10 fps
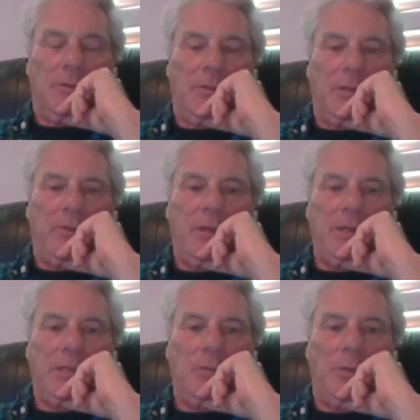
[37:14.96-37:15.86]
The
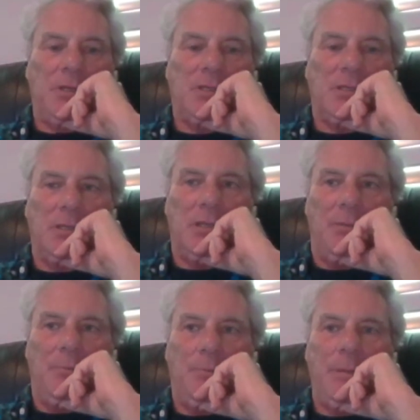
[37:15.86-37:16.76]
extent to which
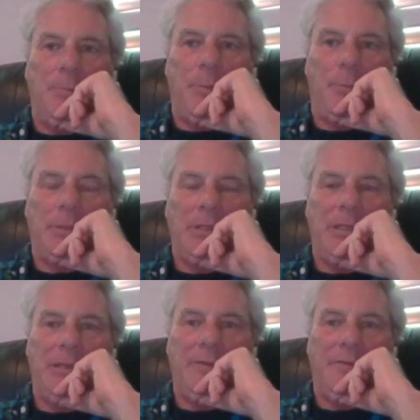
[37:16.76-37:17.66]
people
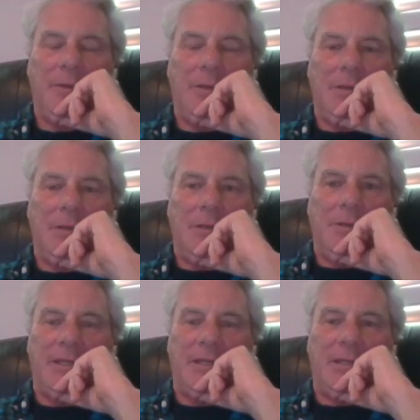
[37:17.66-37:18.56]
believe
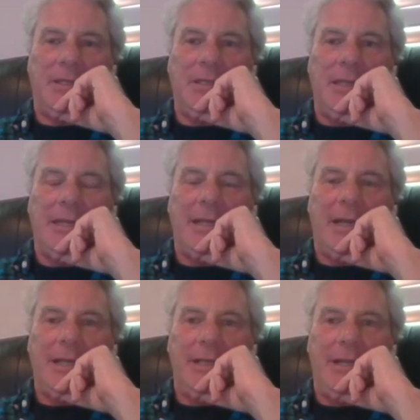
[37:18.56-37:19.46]
that the
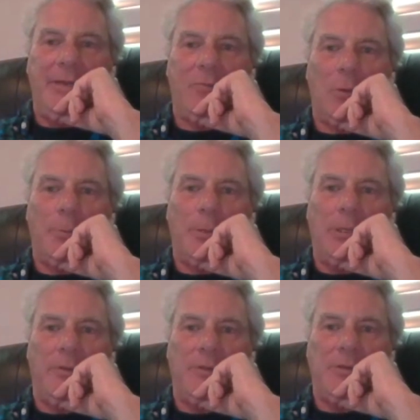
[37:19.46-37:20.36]
AI enhanced
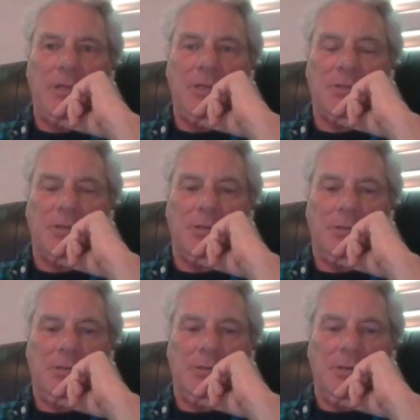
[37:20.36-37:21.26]
robot is a
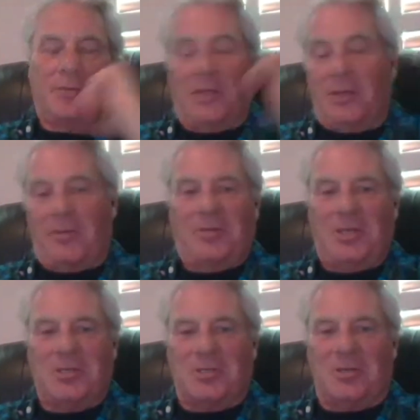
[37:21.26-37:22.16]
teacher, then it's a
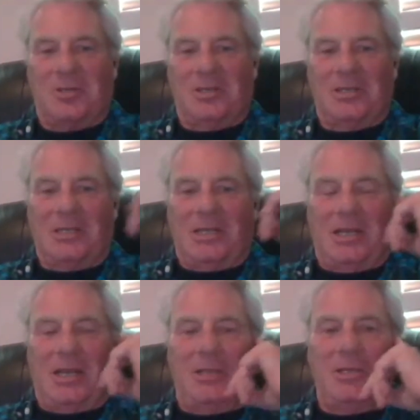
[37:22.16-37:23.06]
teacher.
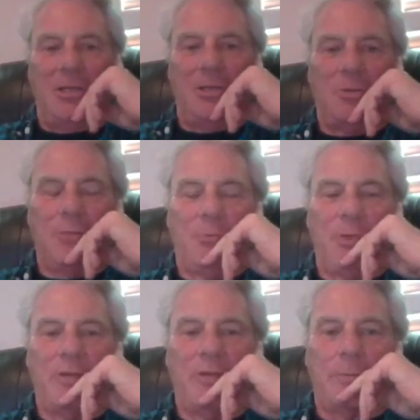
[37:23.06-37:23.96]
You can
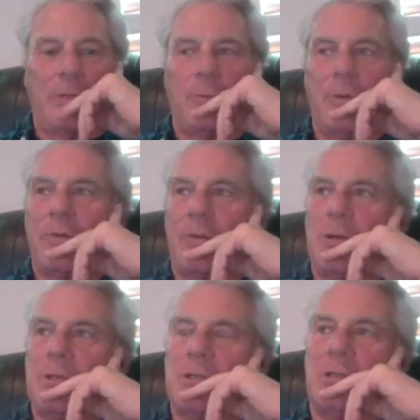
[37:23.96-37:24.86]
read some of the
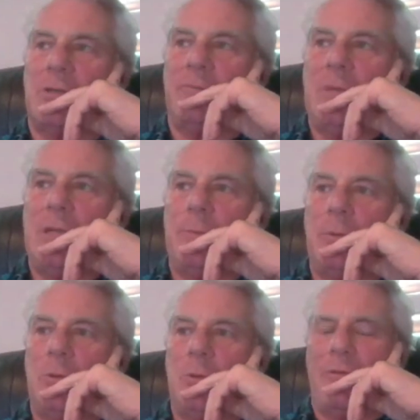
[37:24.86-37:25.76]
research of
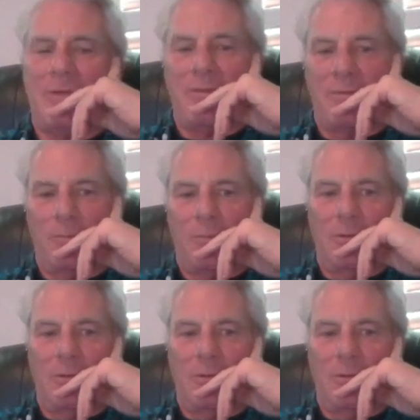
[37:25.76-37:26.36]
people who have these